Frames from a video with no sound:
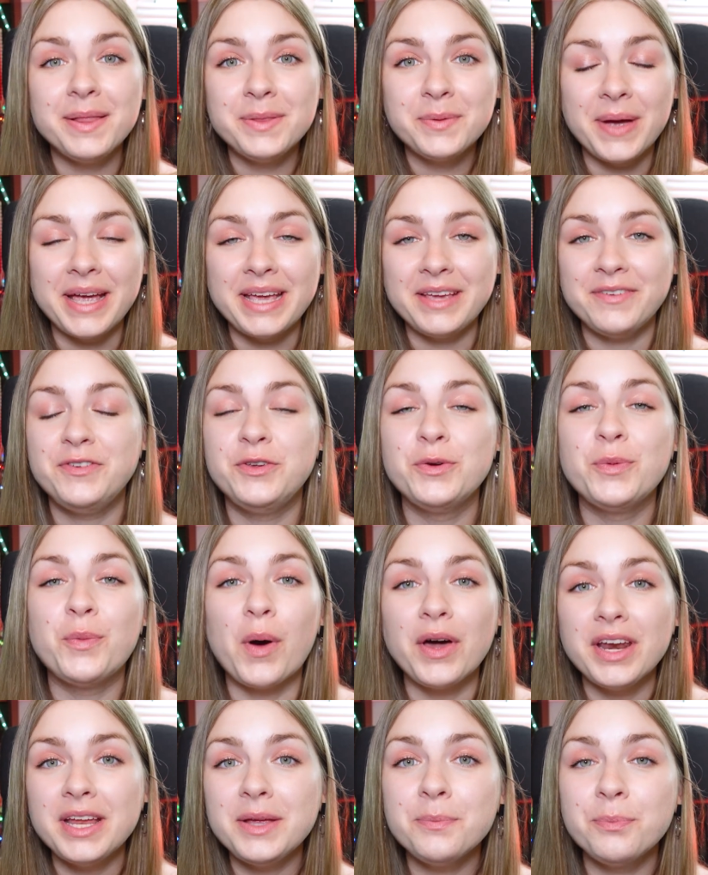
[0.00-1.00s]
the way, if you
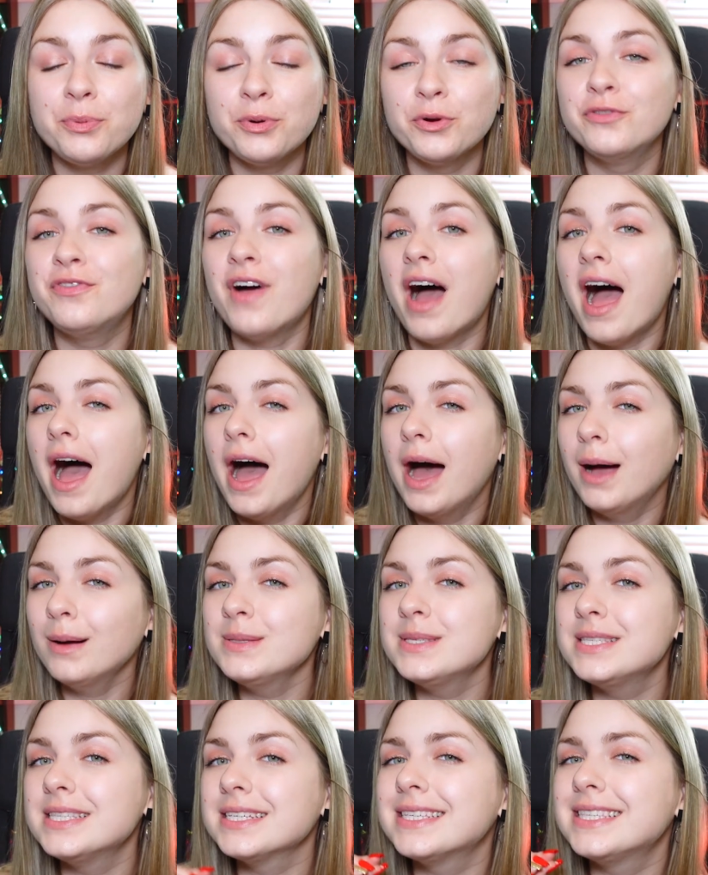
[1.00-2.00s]
want to improve how
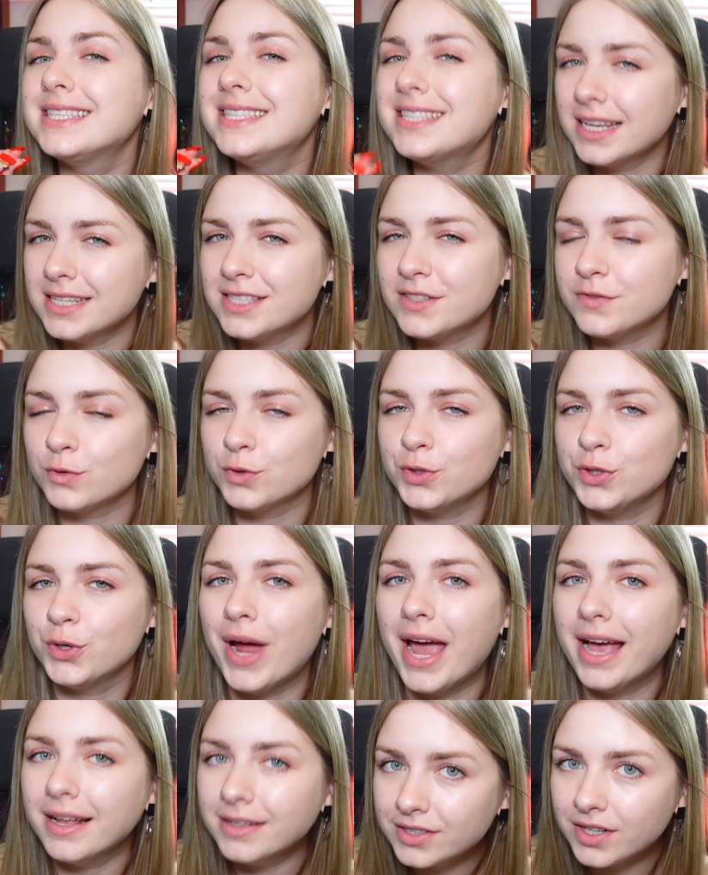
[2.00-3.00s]
successful
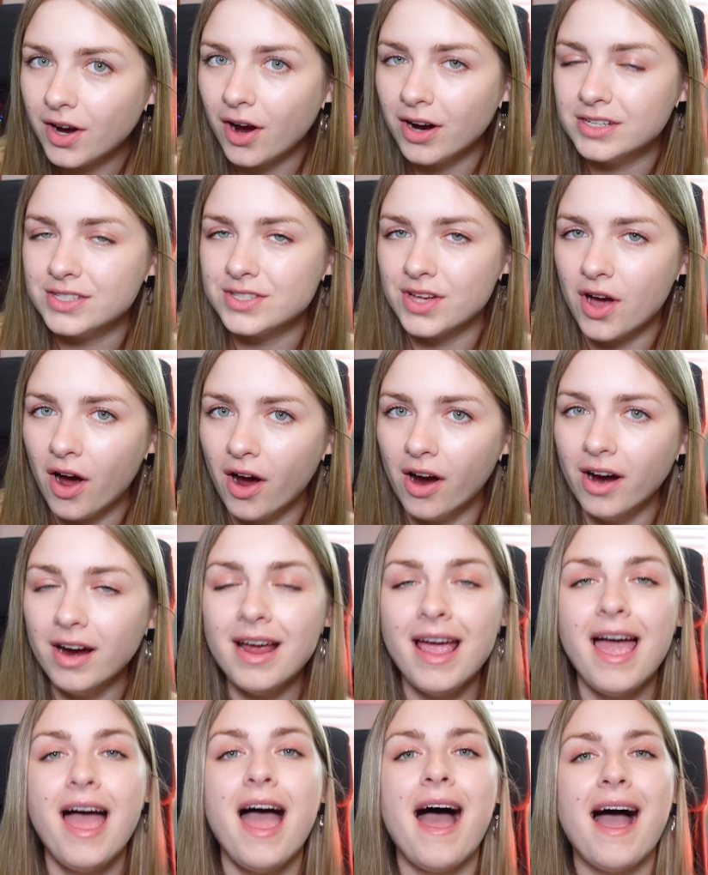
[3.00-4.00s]
your end cards
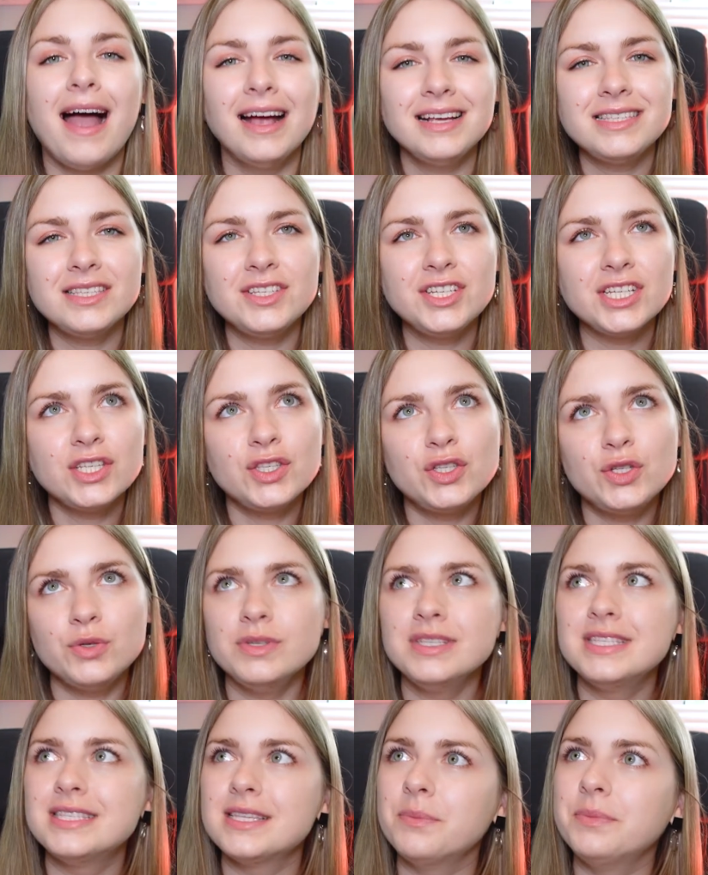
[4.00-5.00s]
are, I suggest
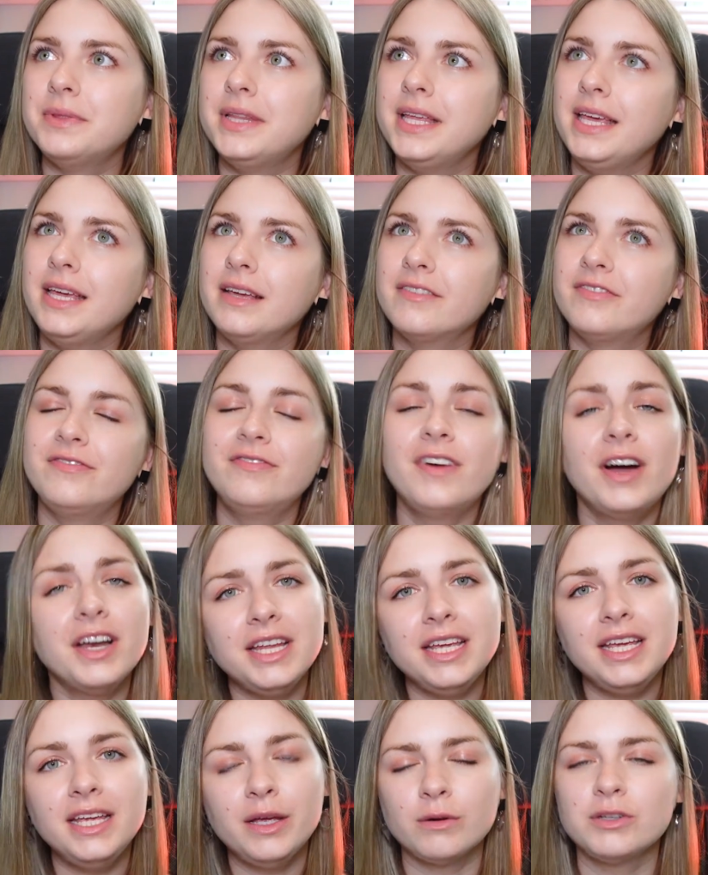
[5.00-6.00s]
doing something
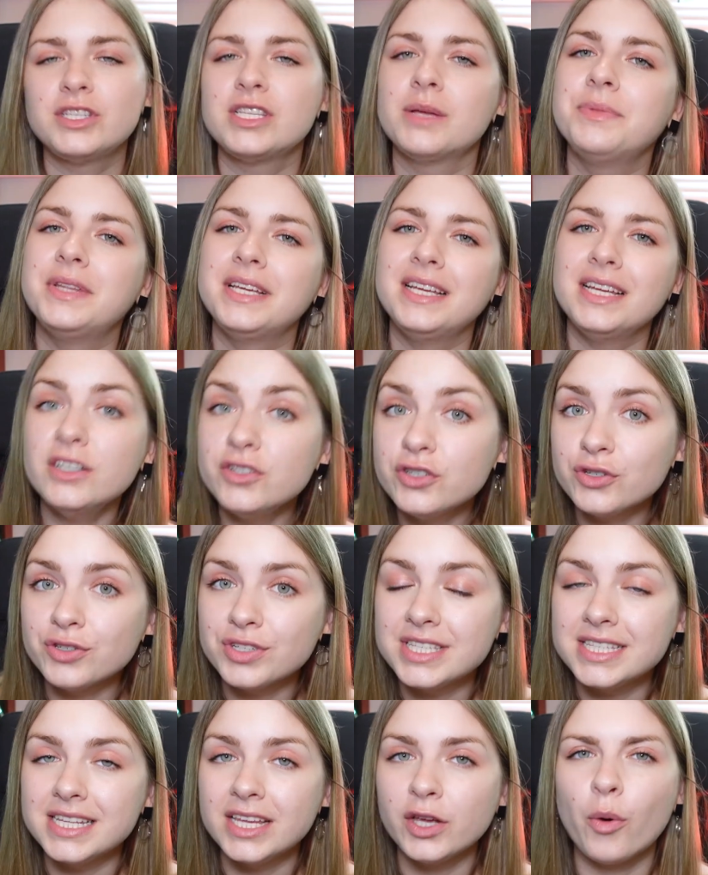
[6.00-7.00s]
funny or something
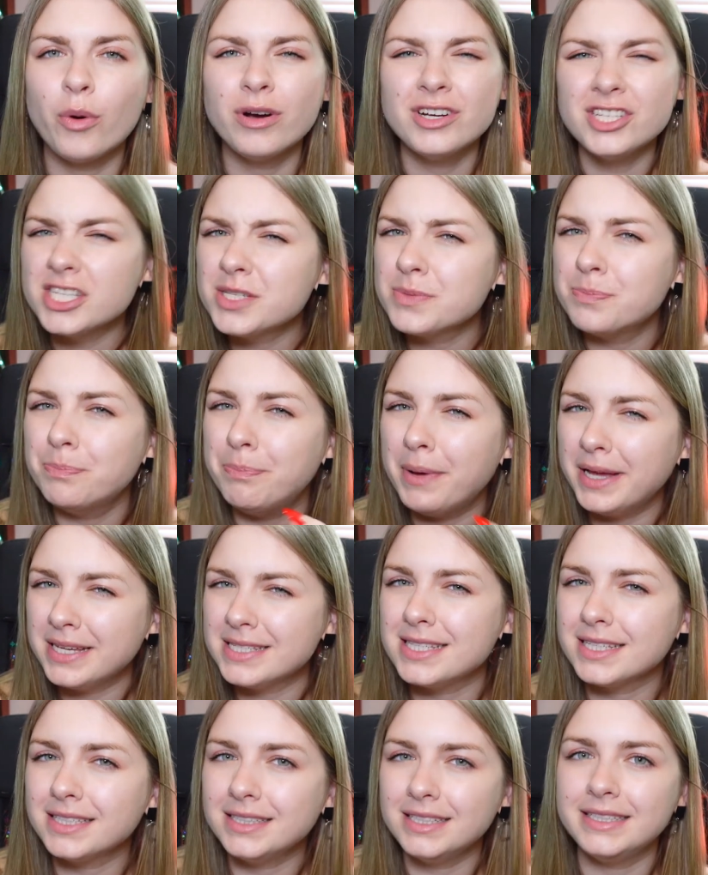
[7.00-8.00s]
interesting, or just
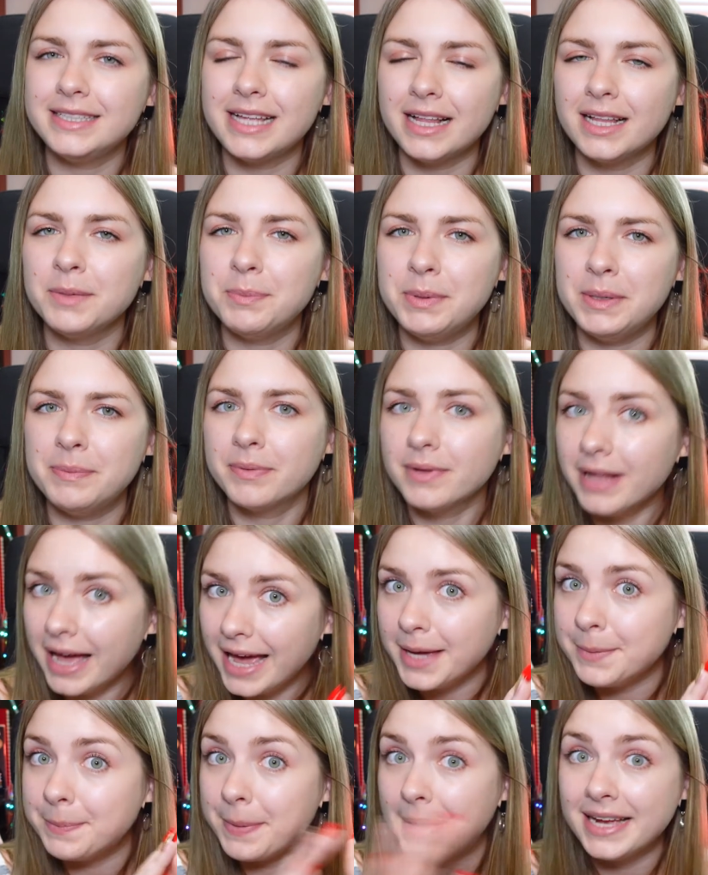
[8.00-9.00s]
basically telling people,
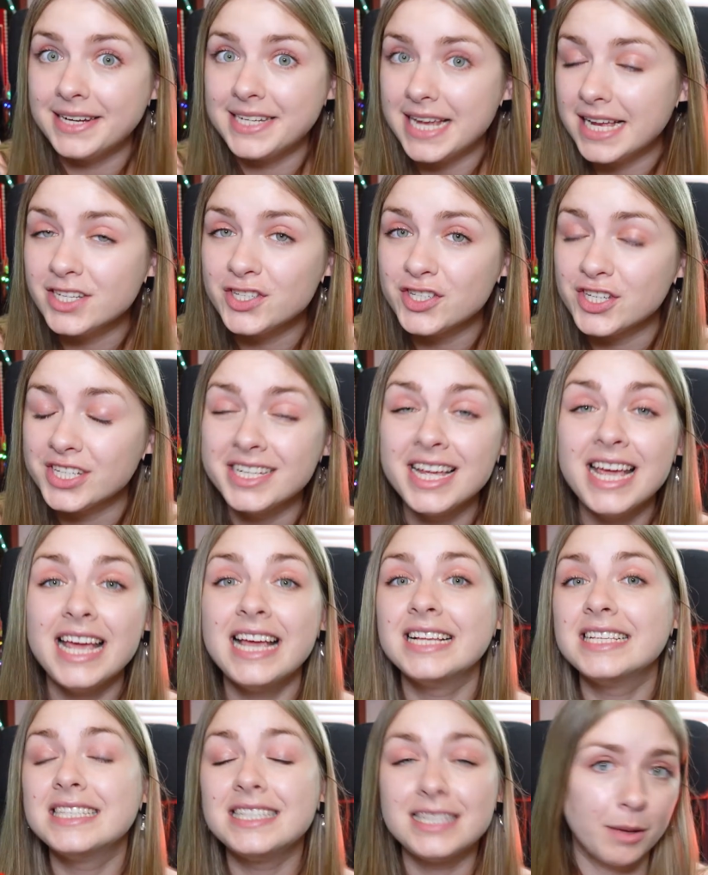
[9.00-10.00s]
hey, pay attention,
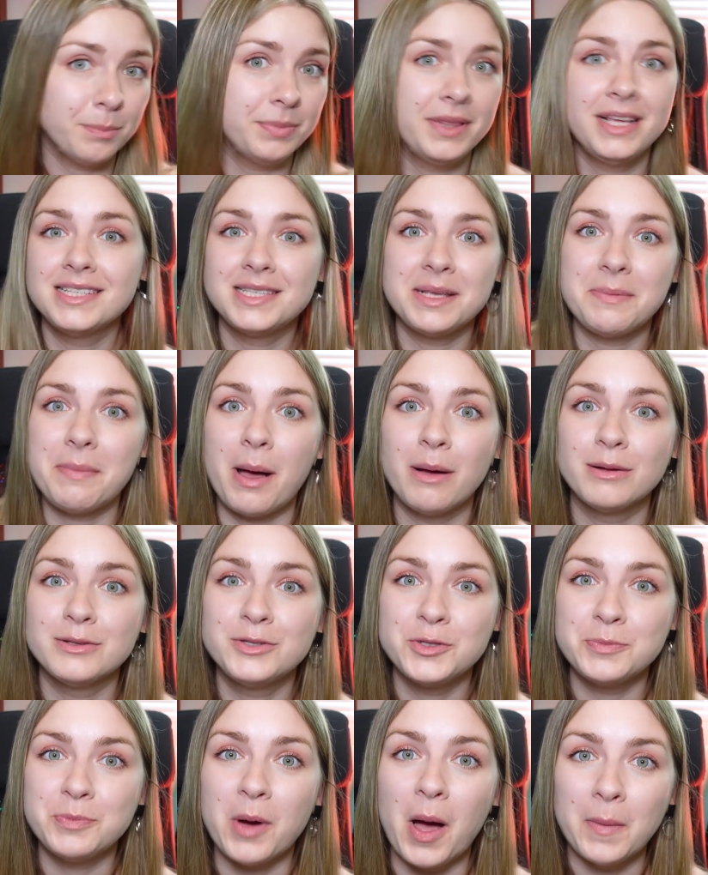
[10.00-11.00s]
something's about
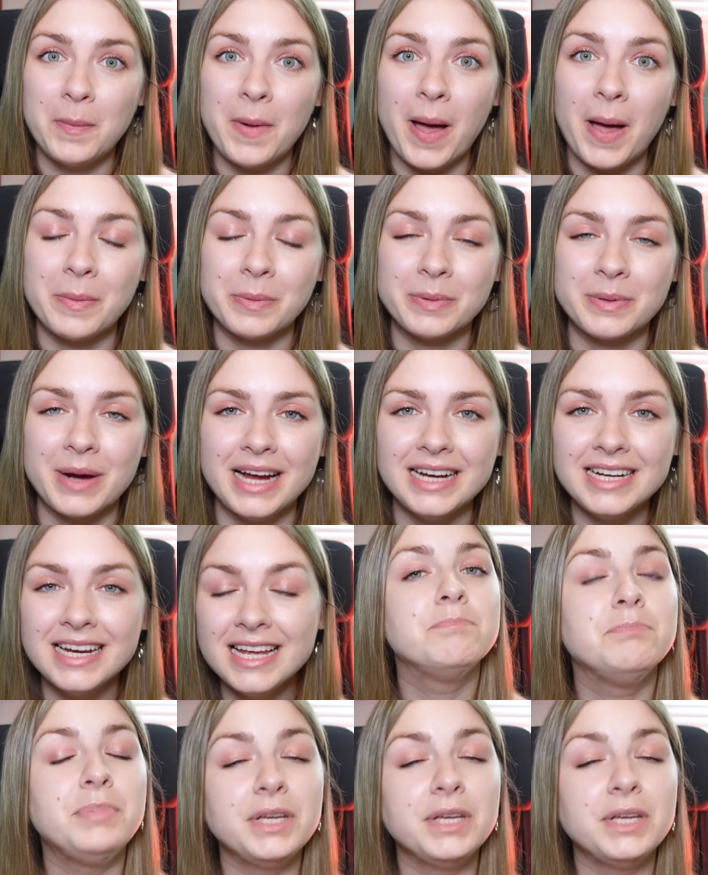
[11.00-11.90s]
to pop up, right?